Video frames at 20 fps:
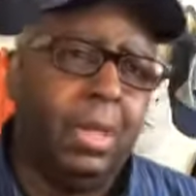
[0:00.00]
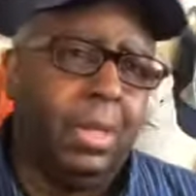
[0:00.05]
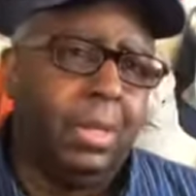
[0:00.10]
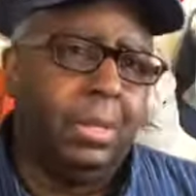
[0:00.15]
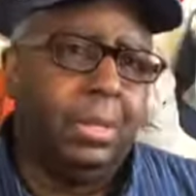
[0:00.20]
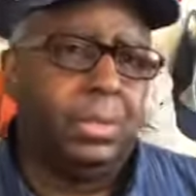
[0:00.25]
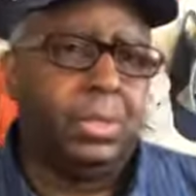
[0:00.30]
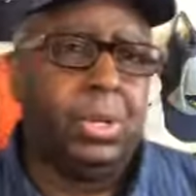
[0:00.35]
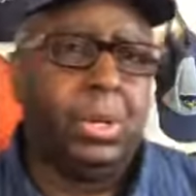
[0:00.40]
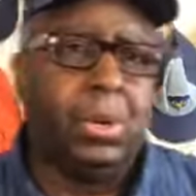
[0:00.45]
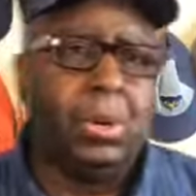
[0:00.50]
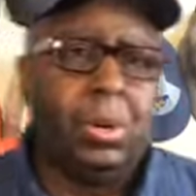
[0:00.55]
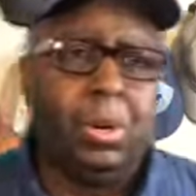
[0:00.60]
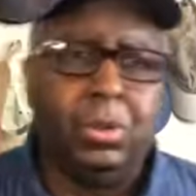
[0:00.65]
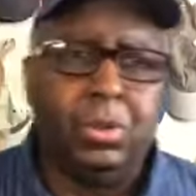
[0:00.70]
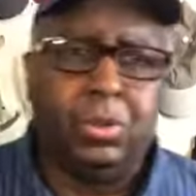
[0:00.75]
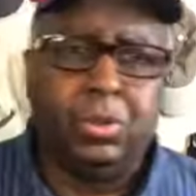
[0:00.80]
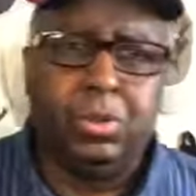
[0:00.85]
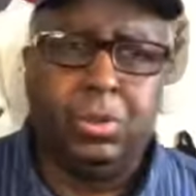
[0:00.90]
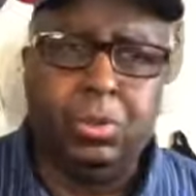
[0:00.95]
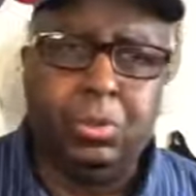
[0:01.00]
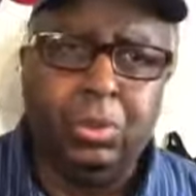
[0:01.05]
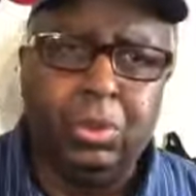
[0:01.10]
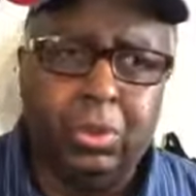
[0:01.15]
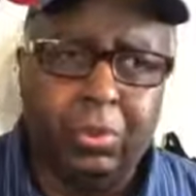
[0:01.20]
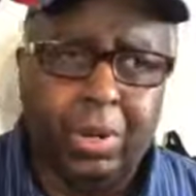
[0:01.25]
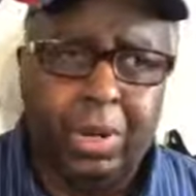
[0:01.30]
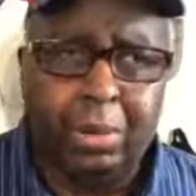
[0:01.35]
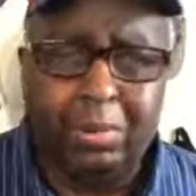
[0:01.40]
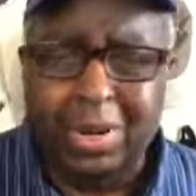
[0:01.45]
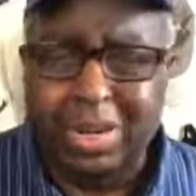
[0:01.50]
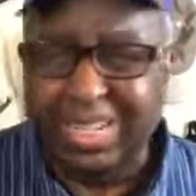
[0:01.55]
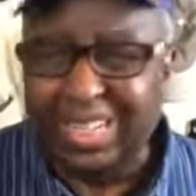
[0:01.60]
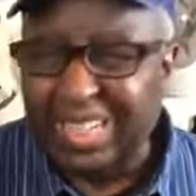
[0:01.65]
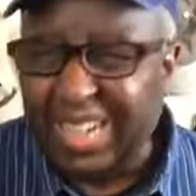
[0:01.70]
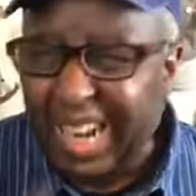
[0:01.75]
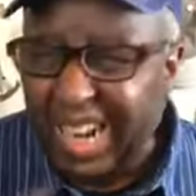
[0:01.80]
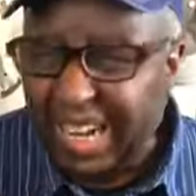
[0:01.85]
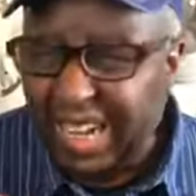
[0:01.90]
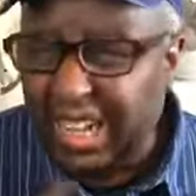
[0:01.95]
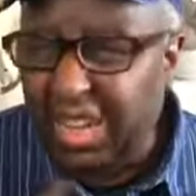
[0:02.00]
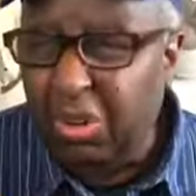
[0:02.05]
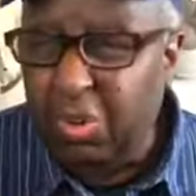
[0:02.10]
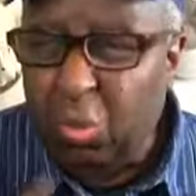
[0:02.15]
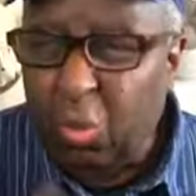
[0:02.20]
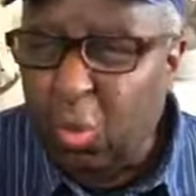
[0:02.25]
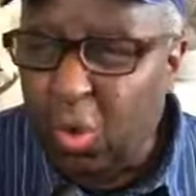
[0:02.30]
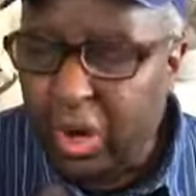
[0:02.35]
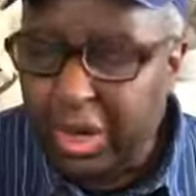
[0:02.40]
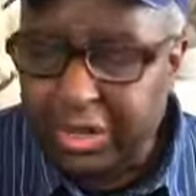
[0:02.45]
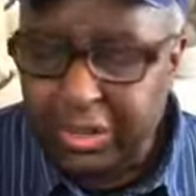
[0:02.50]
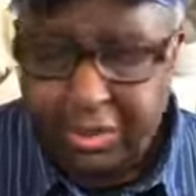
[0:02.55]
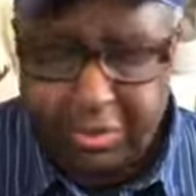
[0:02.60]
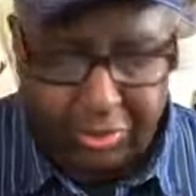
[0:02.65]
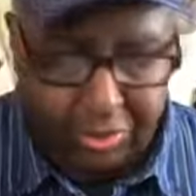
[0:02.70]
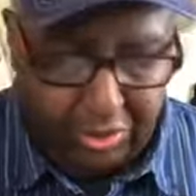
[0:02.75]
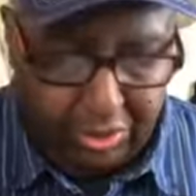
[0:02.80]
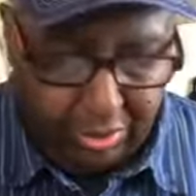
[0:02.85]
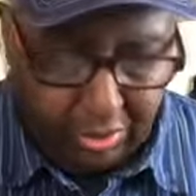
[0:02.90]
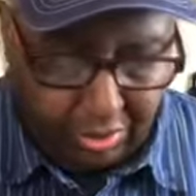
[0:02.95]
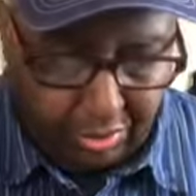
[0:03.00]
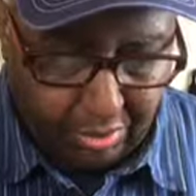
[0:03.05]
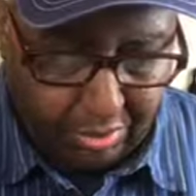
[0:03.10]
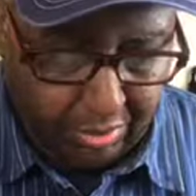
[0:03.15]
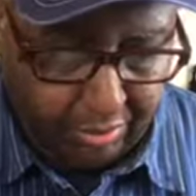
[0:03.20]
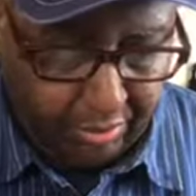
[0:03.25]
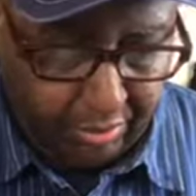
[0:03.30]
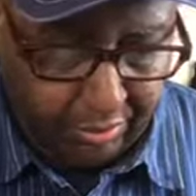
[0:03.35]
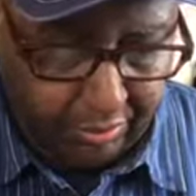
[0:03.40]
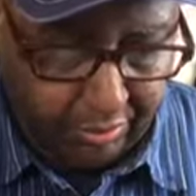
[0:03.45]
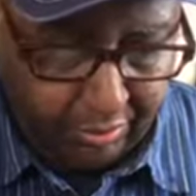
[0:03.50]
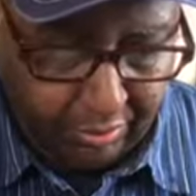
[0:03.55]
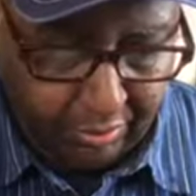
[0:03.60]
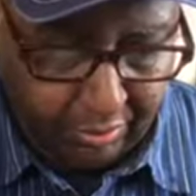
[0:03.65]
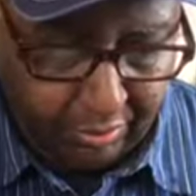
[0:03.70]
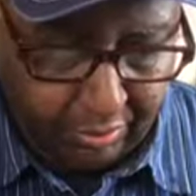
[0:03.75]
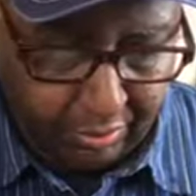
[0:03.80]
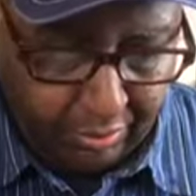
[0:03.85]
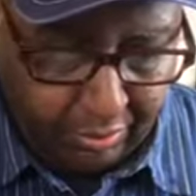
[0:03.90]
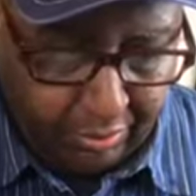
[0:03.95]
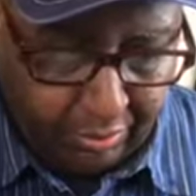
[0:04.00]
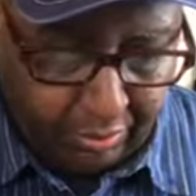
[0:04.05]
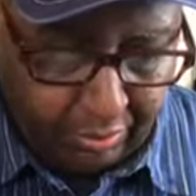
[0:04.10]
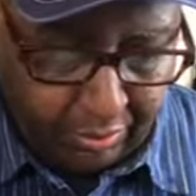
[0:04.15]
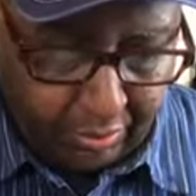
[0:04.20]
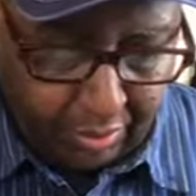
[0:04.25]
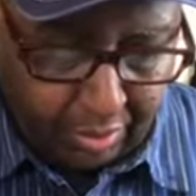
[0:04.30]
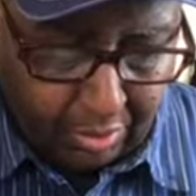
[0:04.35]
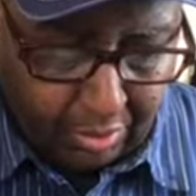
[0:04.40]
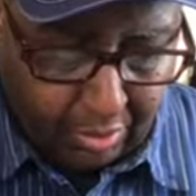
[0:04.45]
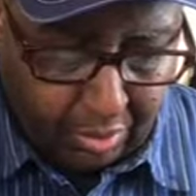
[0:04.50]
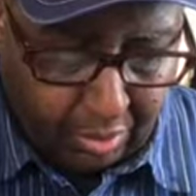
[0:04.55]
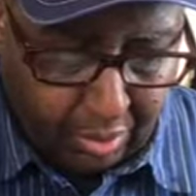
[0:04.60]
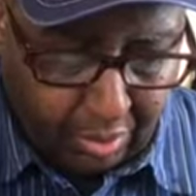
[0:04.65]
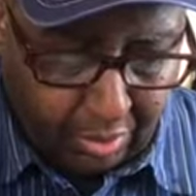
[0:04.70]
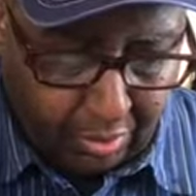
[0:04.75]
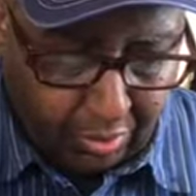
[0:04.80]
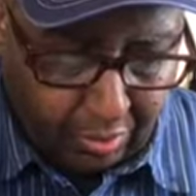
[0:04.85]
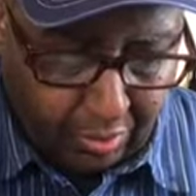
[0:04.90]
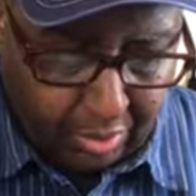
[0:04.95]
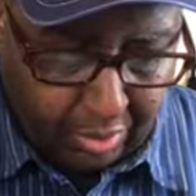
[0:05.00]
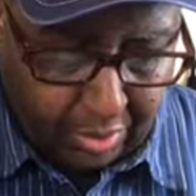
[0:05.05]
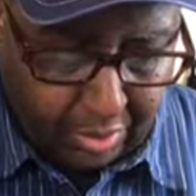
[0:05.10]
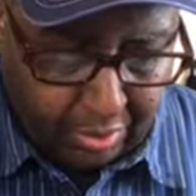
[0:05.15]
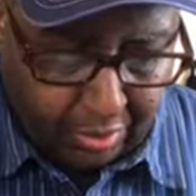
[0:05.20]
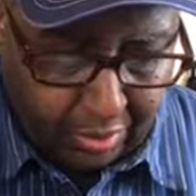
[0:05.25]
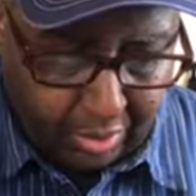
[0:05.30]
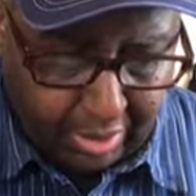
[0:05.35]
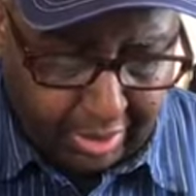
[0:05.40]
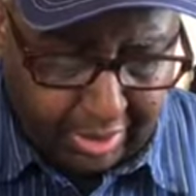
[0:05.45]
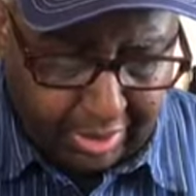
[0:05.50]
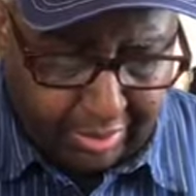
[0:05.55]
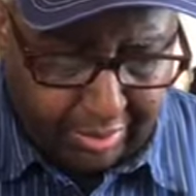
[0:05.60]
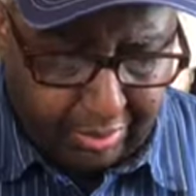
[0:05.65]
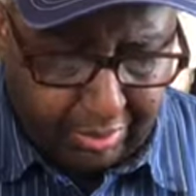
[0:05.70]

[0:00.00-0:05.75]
their cigars usually rate about 91 or so when they're rated.